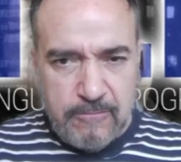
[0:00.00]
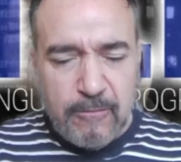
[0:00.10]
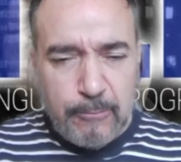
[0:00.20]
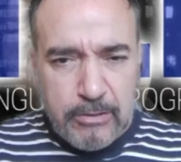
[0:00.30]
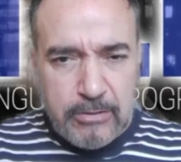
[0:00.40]

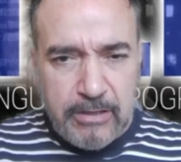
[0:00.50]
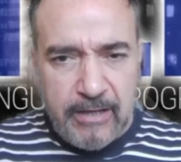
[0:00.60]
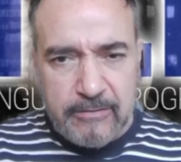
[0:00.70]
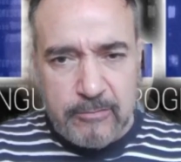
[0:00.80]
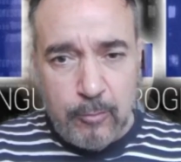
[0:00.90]
from your
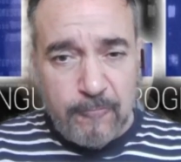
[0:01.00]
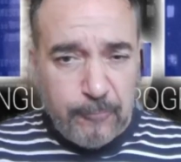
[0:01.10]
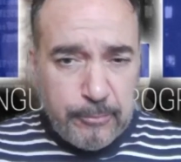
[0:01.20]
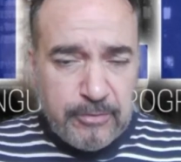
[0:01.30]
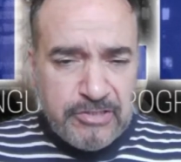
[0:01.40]
client or
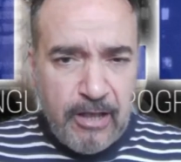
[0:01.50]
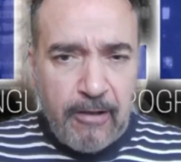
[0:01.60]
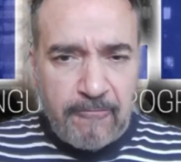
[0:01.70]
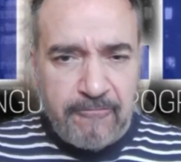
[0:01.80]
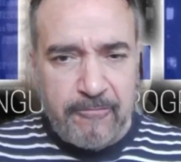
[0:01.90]
from
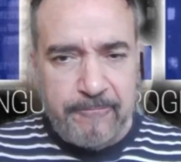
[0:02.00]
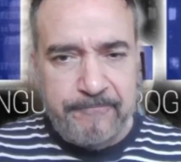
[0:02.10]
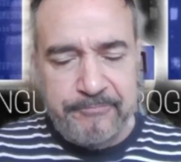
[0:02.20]
yourself.